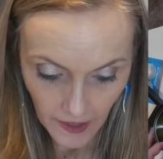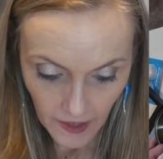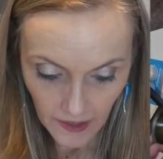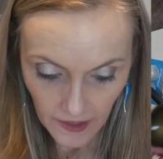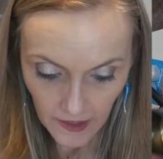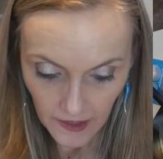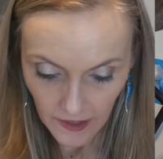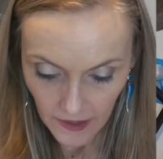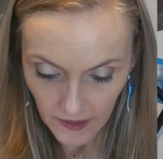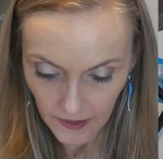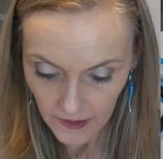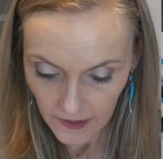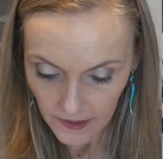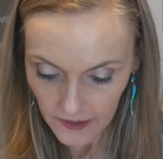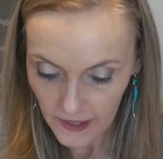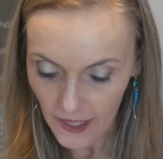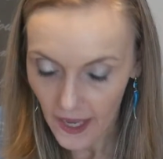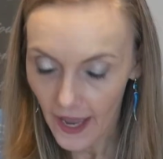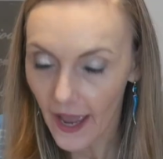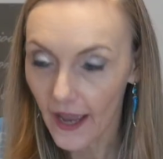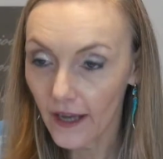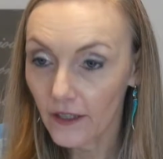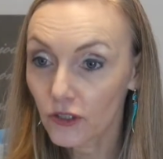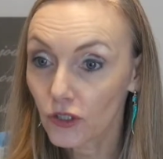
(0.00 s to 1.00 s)
is
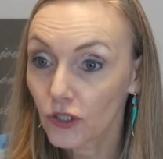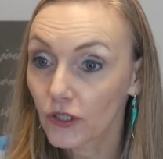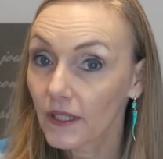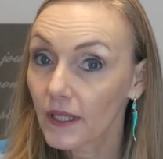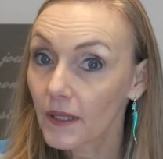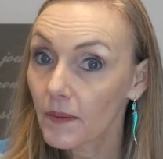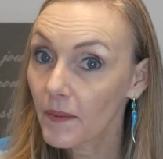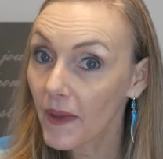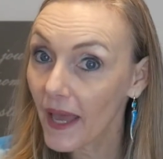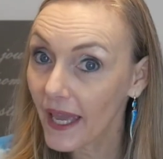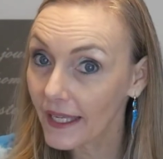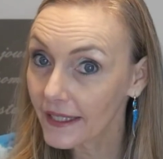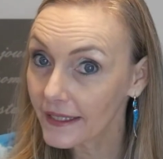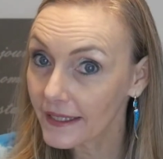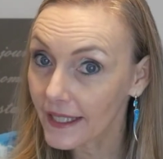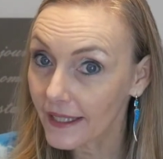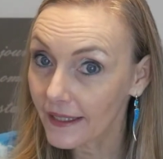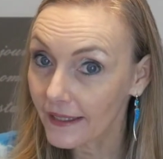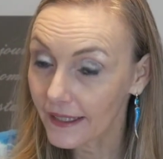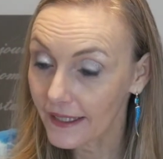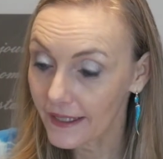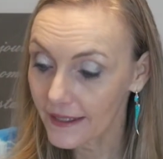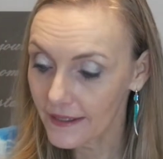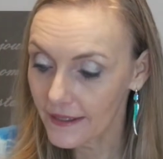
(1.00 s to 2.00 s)
actually painting
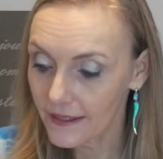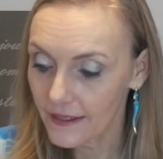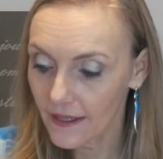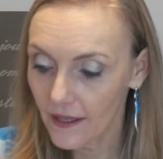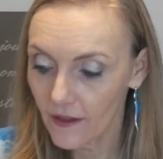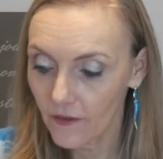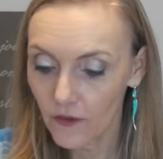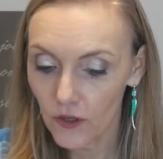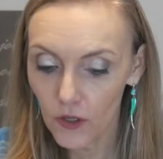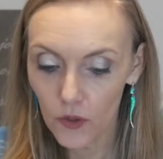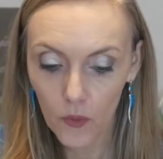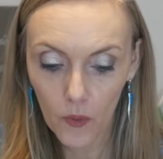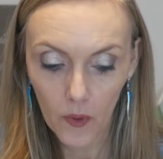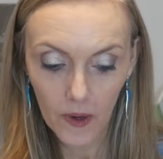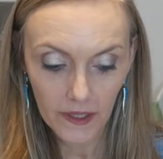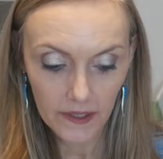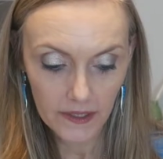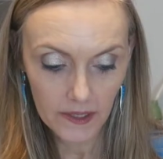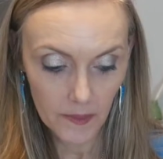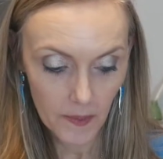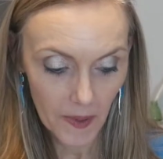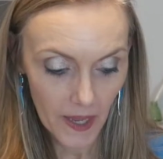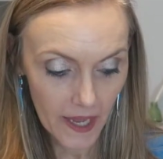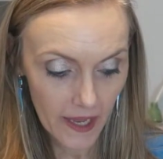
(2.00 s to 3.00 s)
this if you want
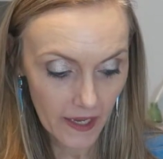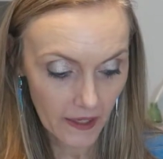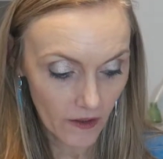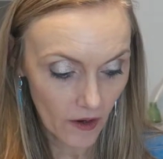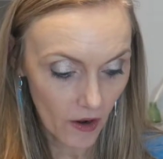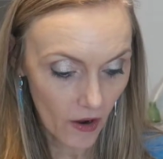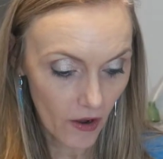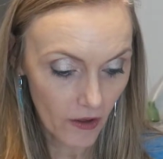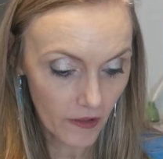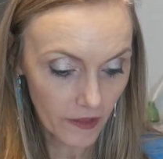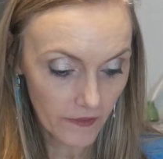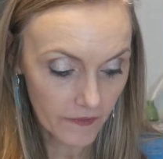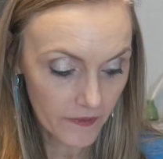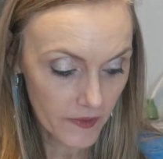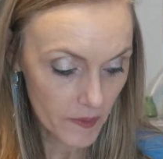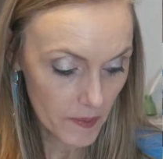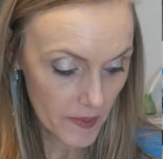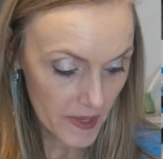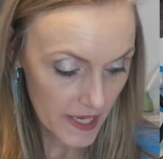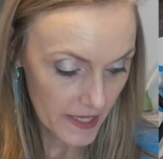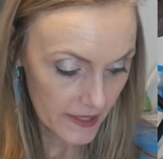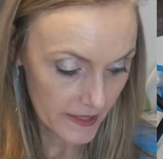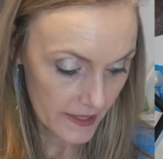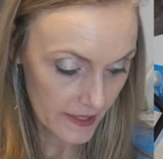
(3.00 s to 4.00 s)
to paint all of the
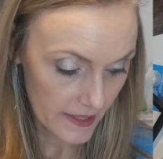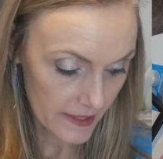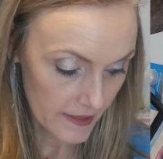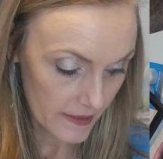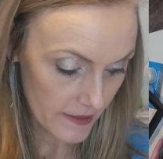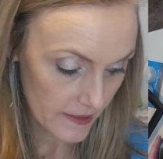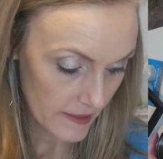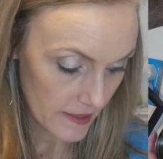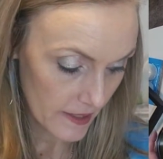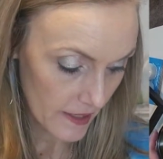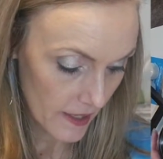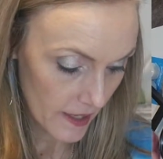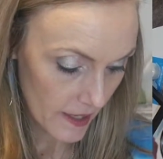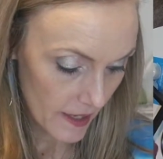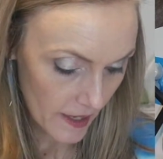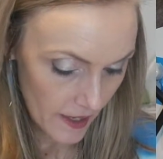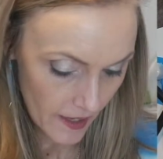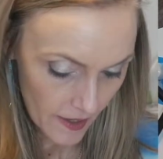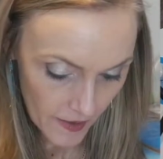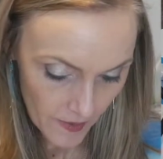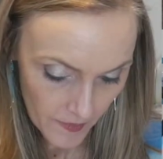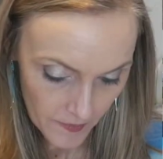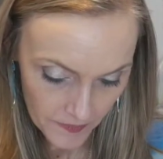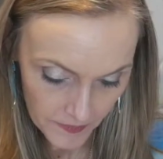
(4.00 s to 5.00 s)
pieces.
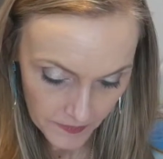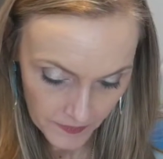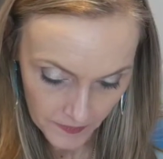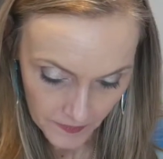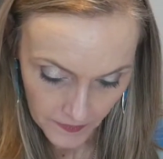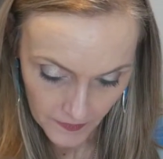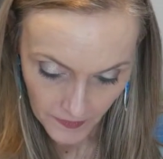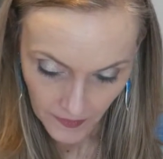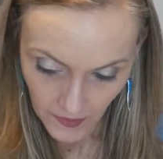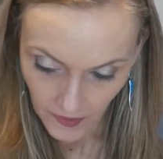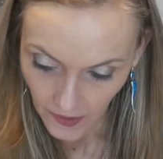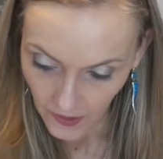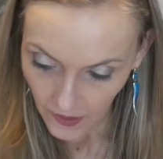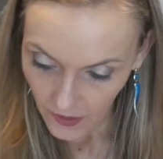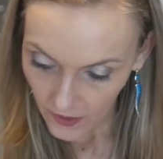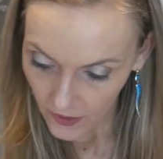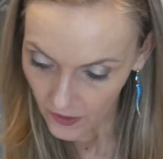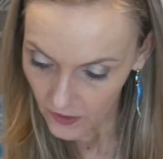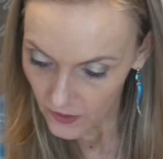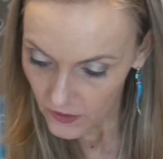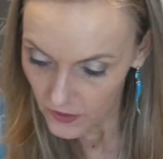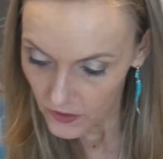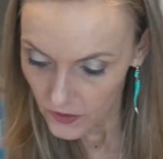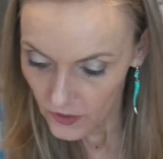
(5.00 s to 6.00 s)

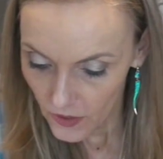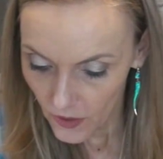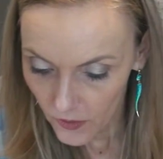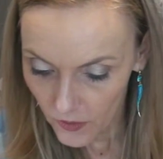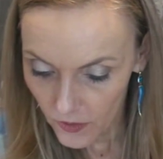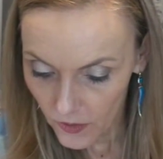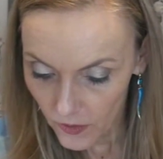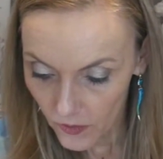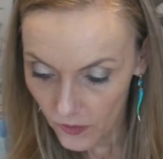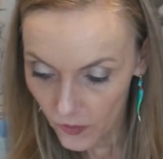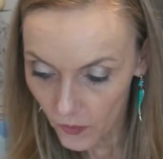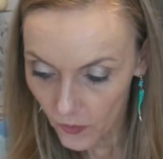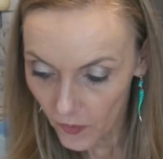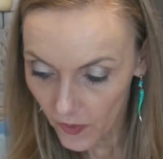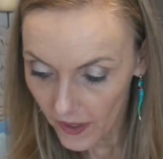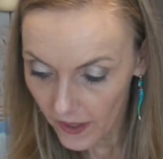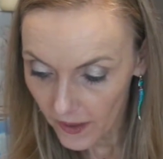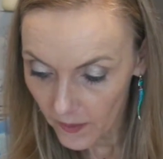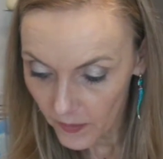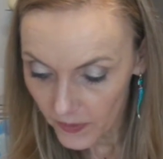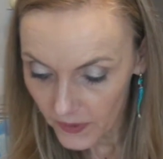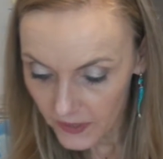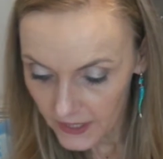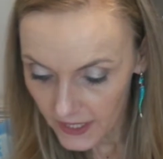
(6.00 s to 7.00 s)
So you want
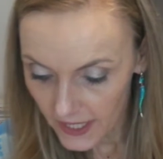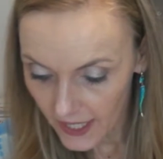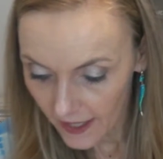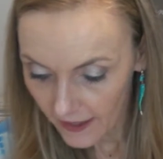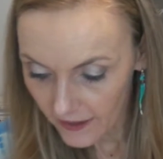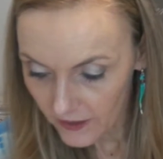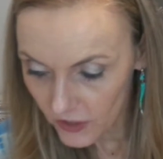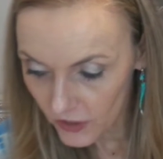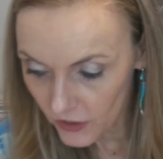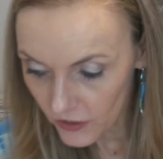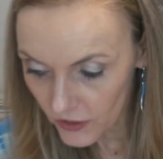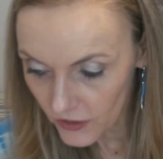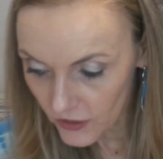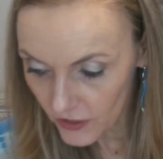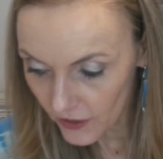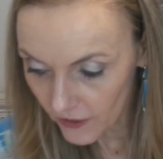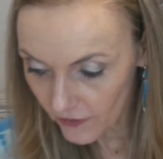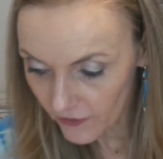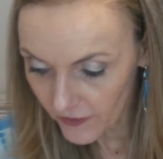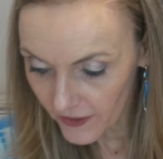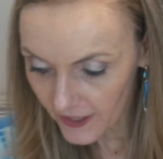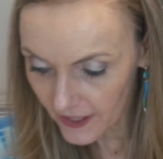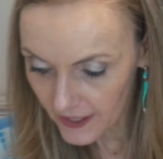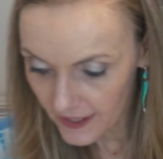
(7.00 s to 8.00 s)
to protect your
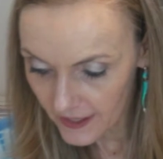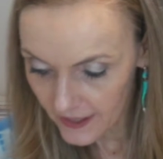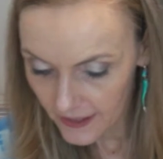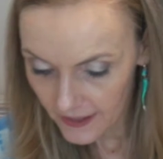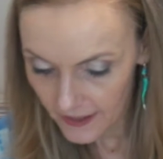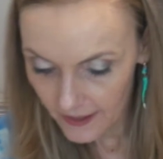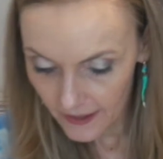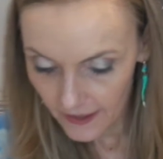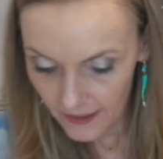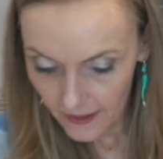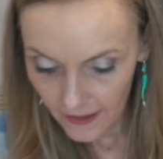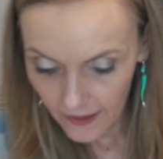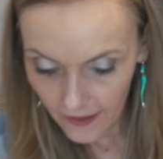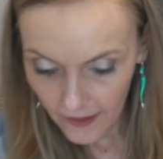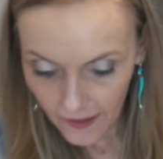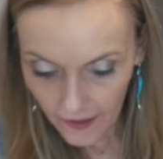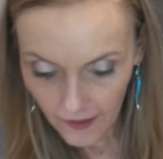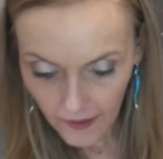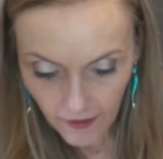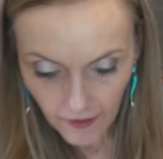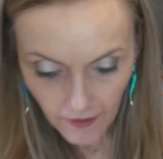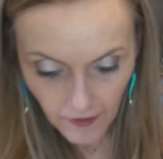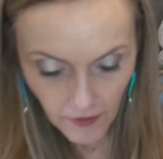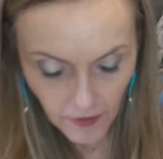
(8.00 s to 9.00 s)
surface
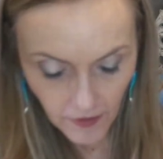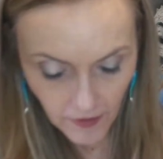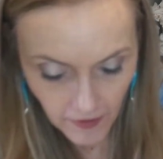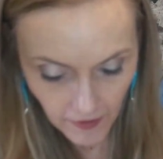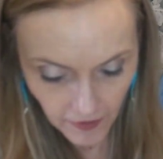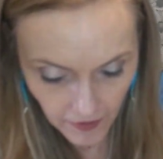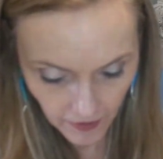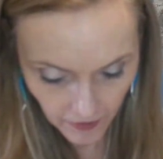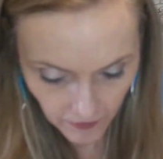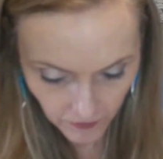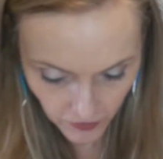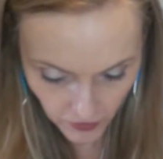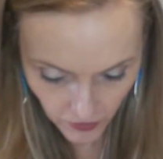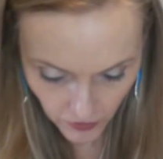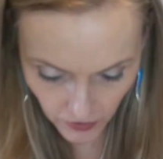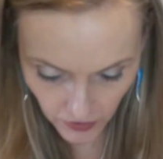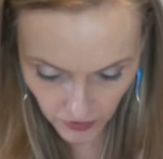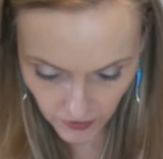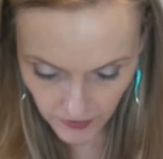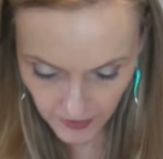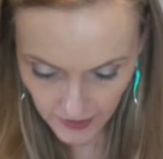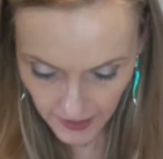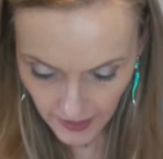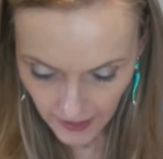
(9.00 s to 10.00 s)
if you're
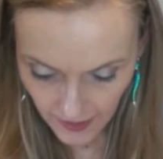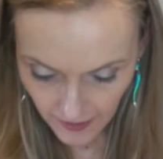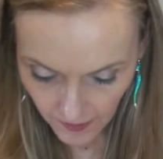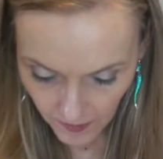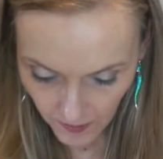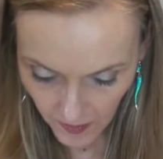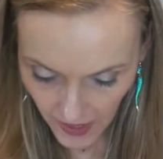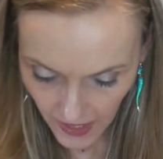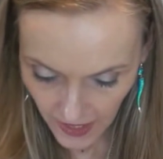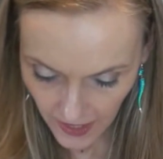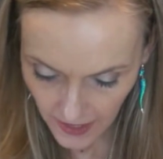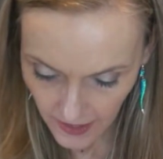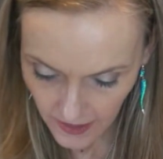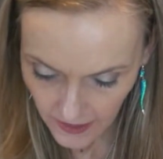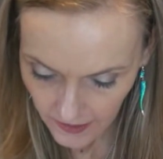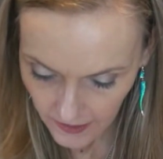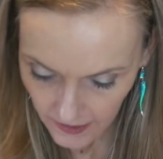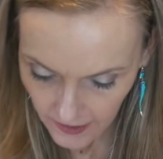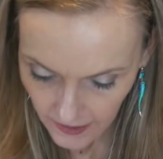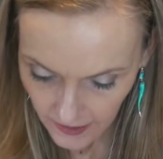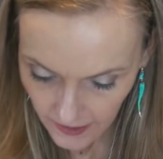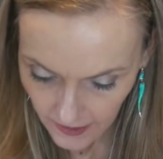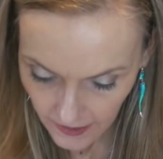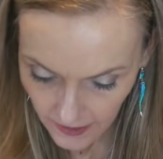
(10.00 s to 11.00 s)
using
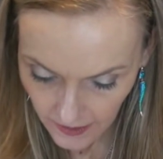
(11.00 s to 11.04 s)
paint.